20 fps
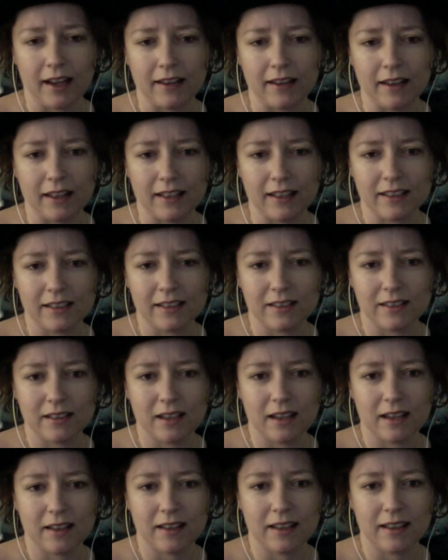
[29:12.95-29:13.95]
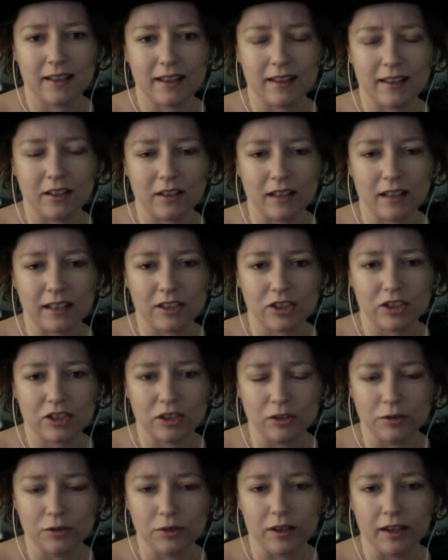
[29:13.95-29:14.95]
Like, I think they look like
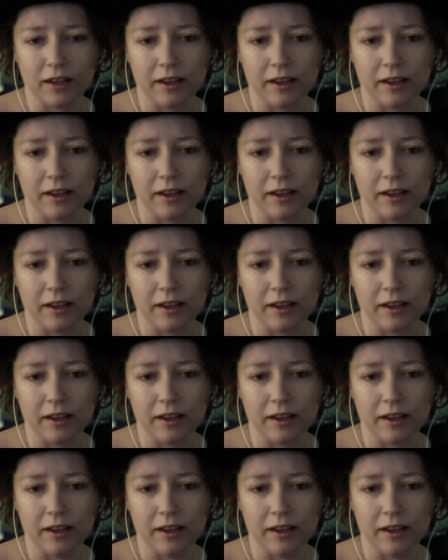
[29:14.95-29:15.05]
children.